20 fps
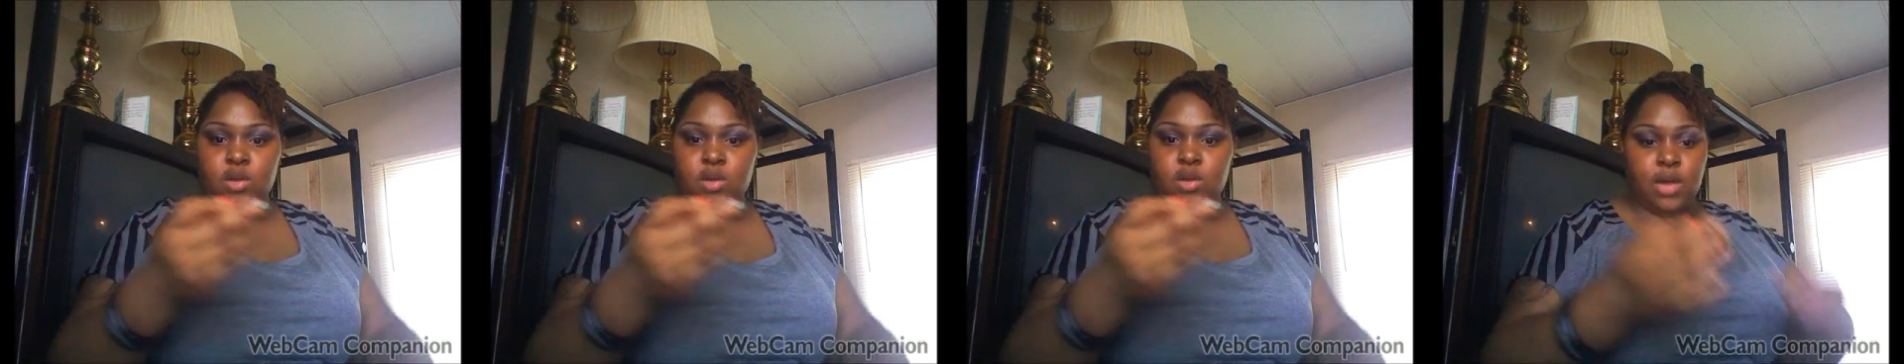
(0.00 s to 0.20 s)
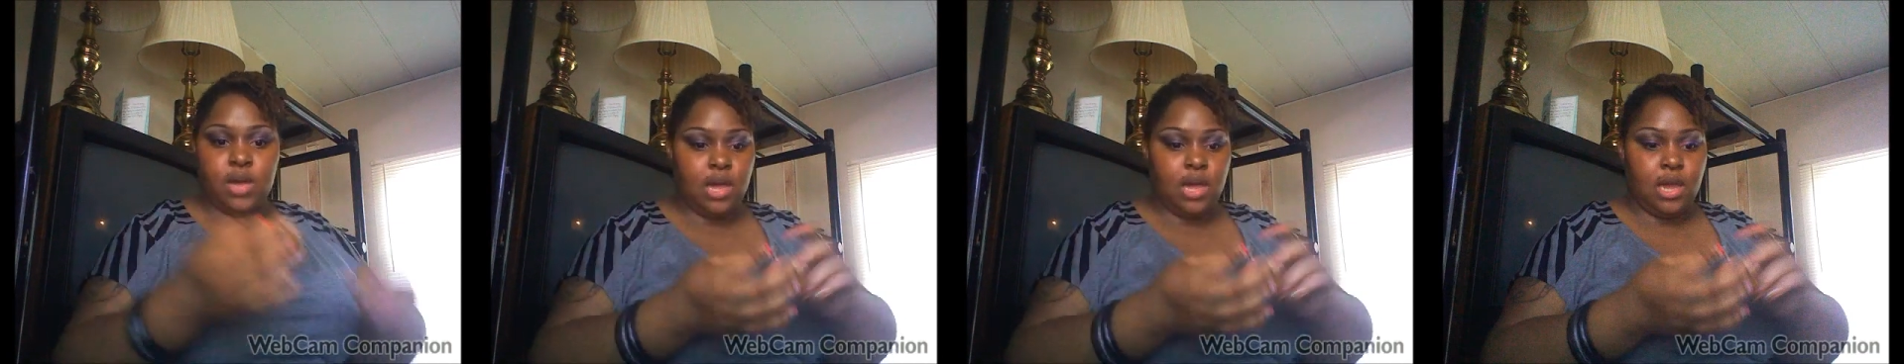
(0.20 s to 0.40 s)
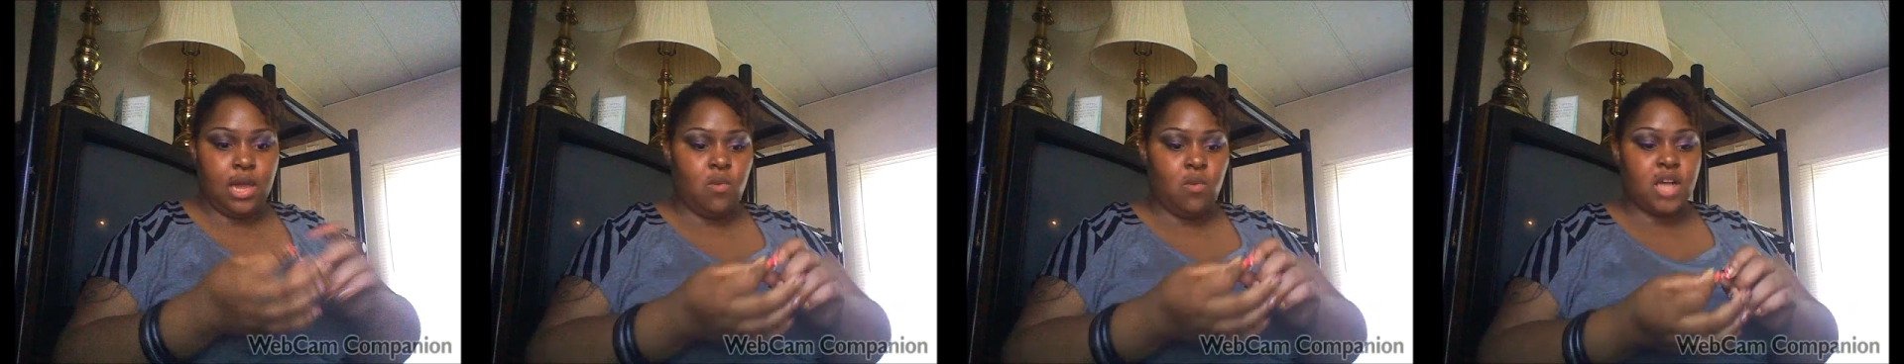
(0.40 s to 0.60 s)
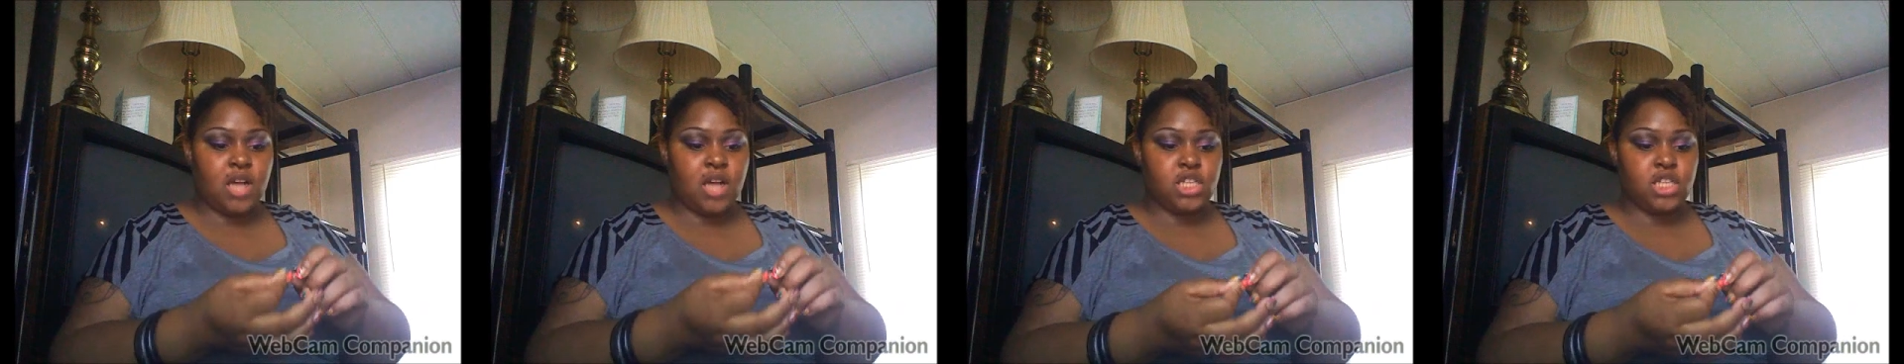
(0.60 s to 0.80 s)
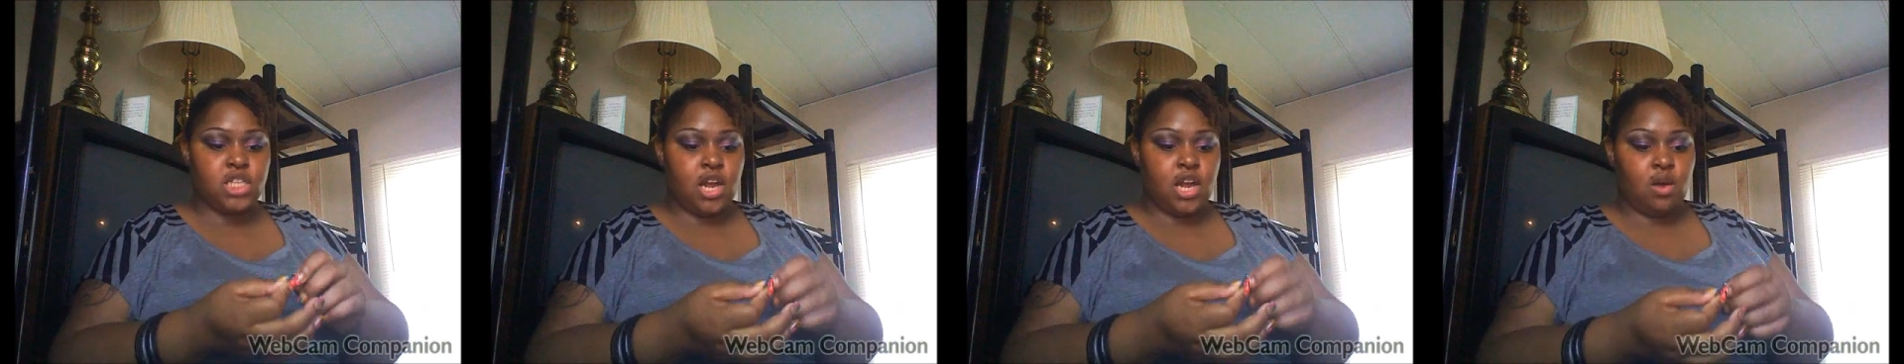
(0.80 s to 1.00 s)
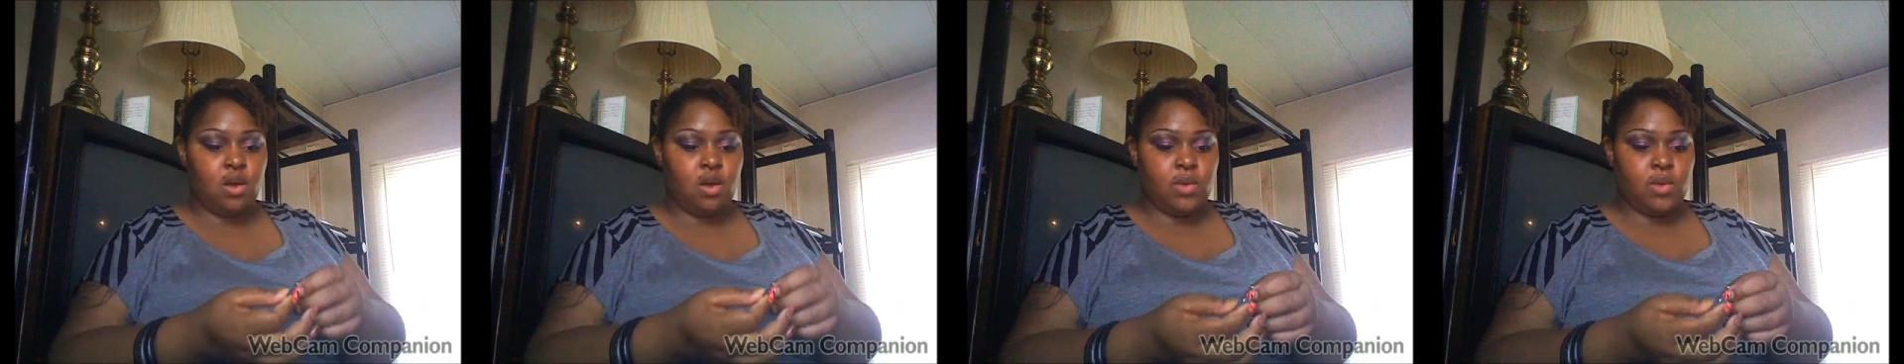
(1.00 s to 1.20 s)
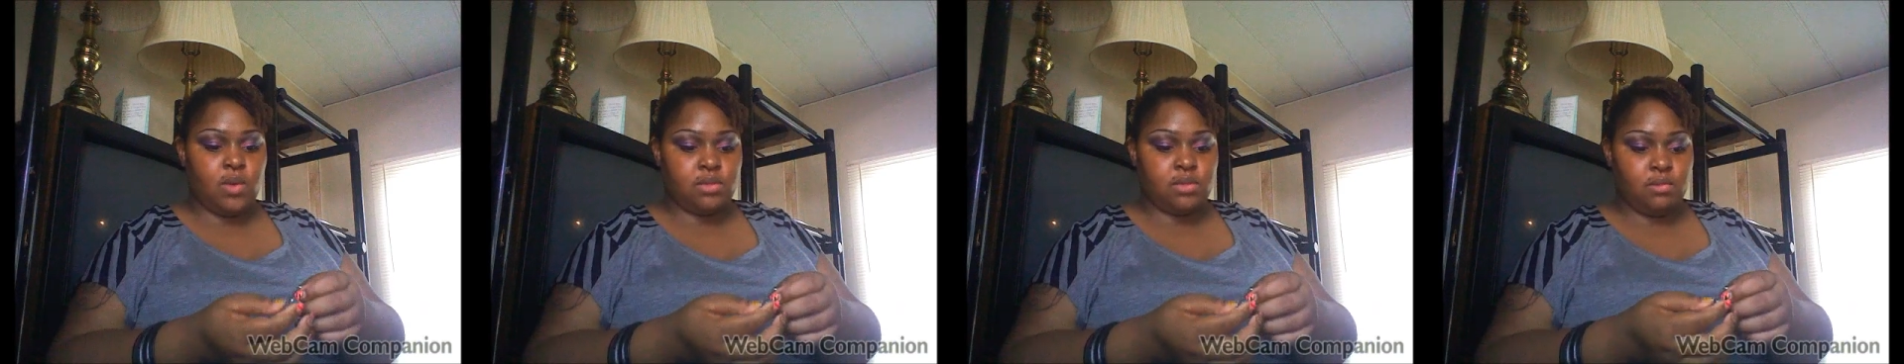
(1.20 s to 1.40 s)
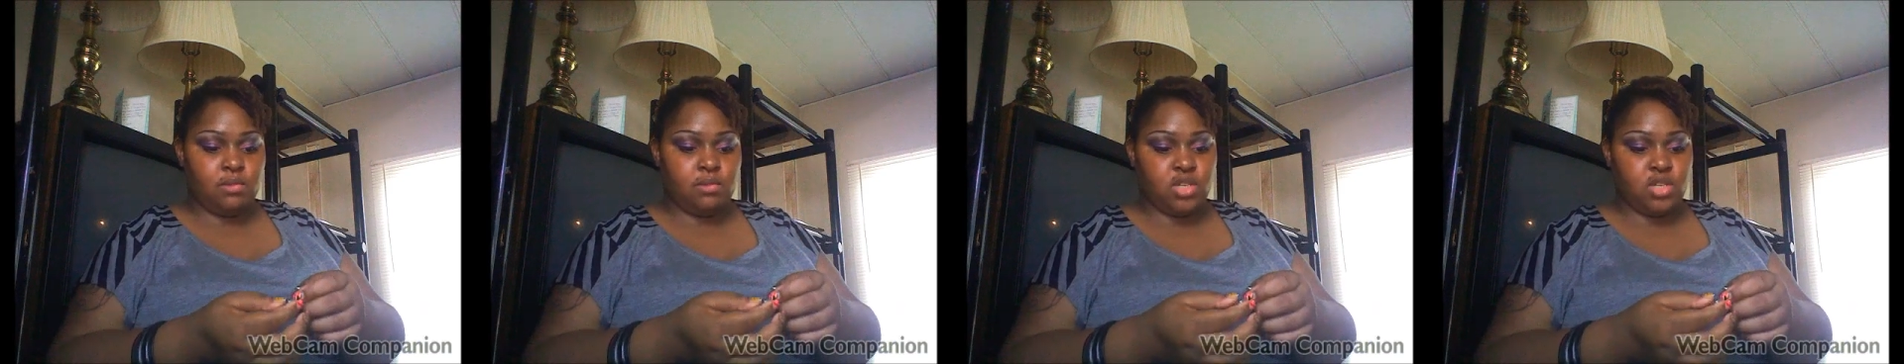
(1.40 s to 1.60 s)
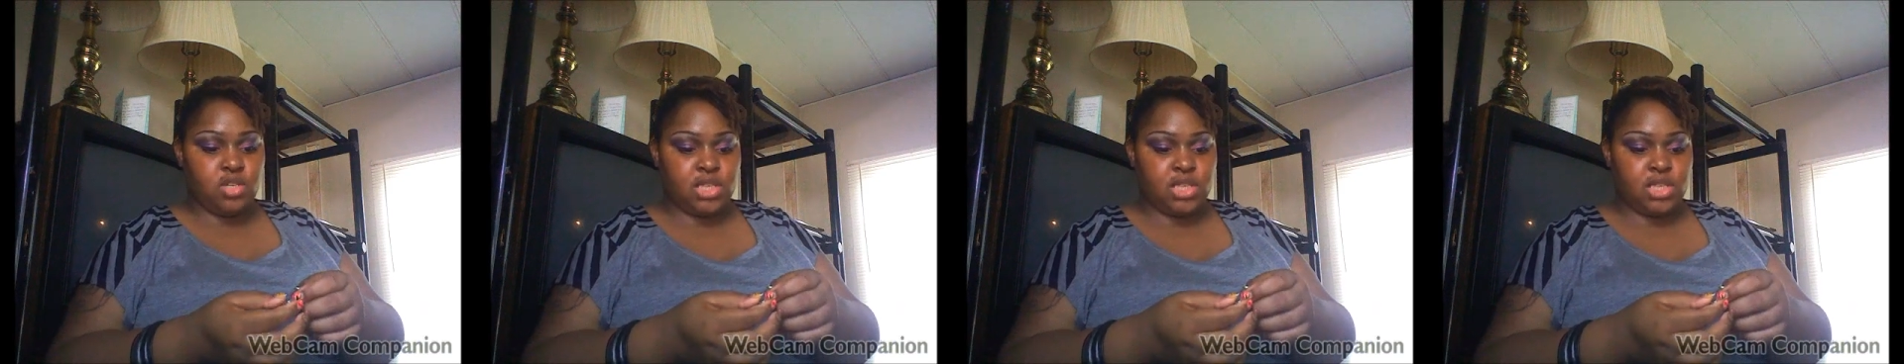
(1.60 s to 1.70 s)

you can wash your hair with them.